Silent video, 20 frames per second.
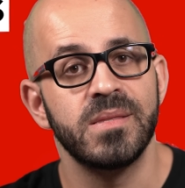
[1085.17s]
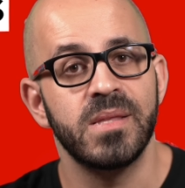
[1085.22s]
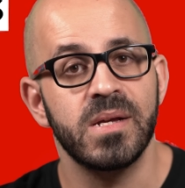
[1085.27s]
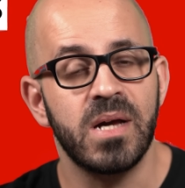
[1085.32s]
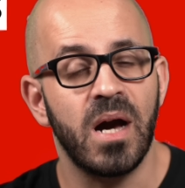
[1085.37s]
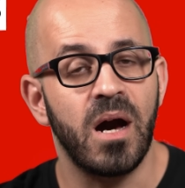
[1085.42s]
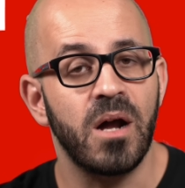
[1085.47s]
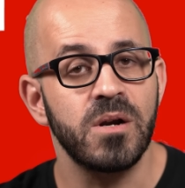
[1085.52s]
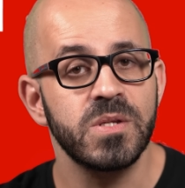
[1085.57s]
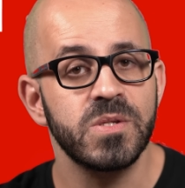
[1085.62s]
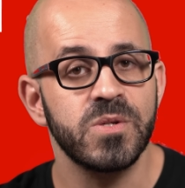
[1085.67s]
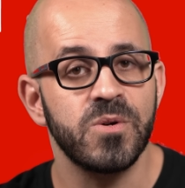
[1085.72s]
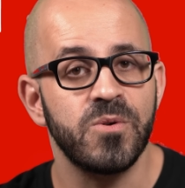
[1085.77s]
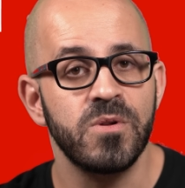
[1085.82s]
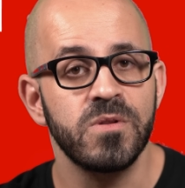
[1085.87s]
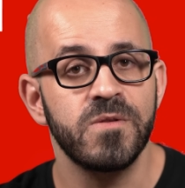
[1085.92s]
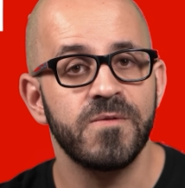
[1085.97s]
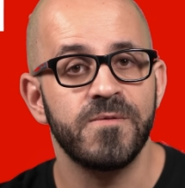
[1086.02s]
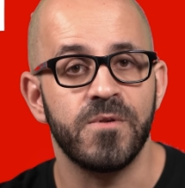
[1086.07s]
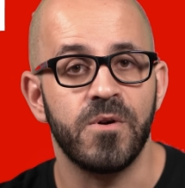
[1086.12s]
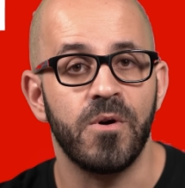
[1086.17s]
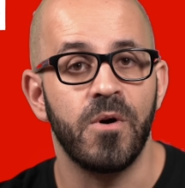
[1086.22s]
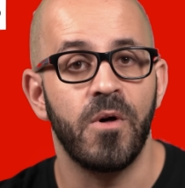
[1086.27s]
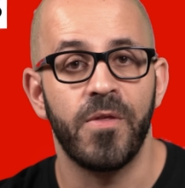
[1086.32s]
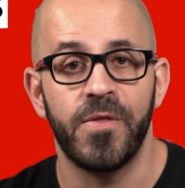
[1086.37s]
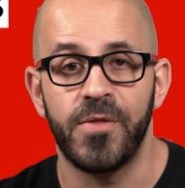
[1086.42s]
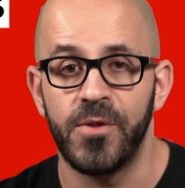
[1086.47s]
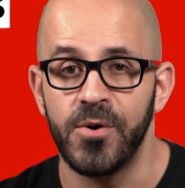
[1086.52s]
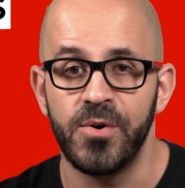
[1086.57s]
The car sold for